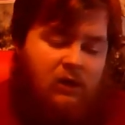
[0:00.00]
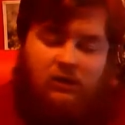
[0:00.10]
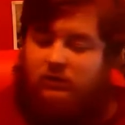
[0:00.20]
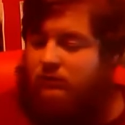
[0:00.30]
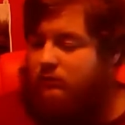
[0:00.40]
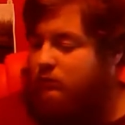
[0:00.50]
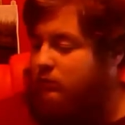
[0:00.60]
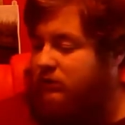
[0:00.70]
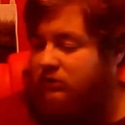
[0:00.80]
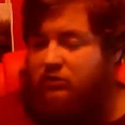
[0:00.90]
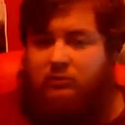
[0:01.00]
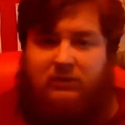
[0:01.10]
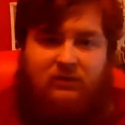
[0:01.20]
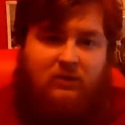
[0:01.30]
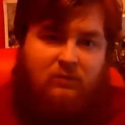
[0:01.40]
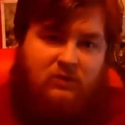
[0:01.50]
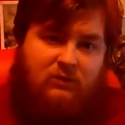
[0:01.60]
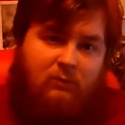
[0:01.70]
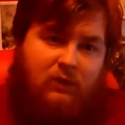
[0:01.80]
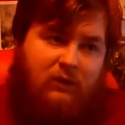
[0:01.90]
And when you do meet up with
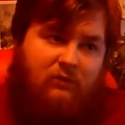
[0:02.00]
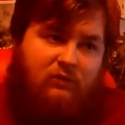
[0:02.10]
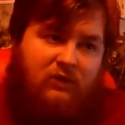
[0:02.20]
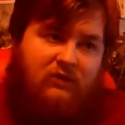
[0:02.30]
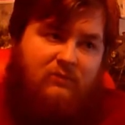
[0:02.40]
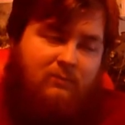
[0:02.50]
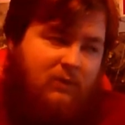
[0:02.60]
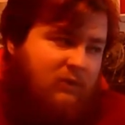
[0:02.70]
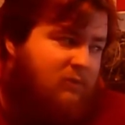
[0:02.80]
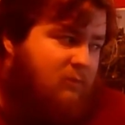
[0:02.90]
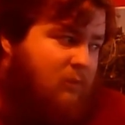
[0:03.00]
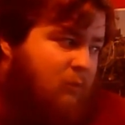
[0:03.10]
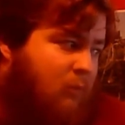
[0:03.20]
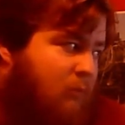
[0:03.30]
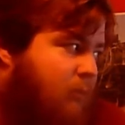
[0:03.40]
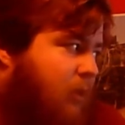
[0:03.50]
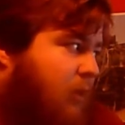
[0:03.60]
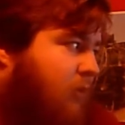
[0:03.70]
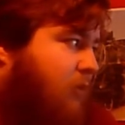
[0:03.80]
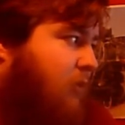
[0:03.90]
someone else, it's supposed to be one
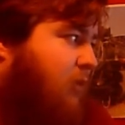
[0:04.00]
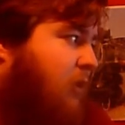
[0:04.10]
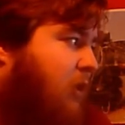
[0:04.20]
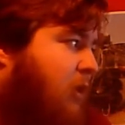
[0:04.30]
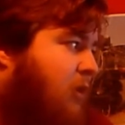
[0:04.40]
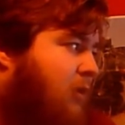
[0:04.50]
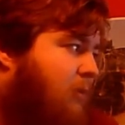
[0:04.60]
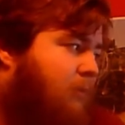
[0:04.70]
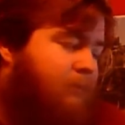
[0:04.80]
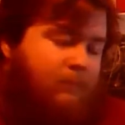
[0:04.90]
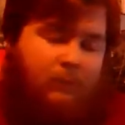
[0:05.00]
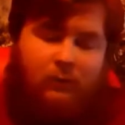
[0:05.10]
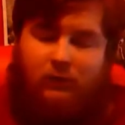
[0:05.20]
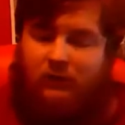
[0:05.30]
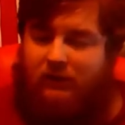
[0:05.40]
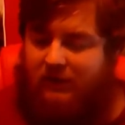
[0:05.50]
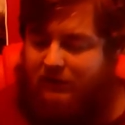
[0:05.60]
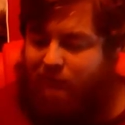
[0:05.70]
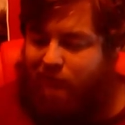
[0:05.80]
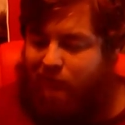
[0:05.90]
person per
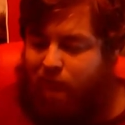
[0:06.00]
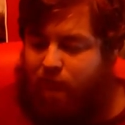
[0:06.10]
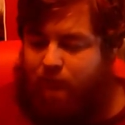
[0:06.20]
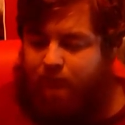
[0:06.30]
household.